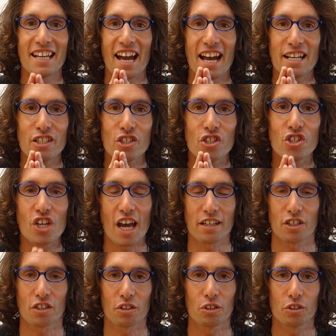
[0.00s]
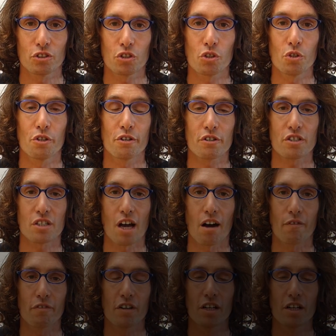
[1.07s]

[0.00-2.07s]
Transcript: and gentle to yourself.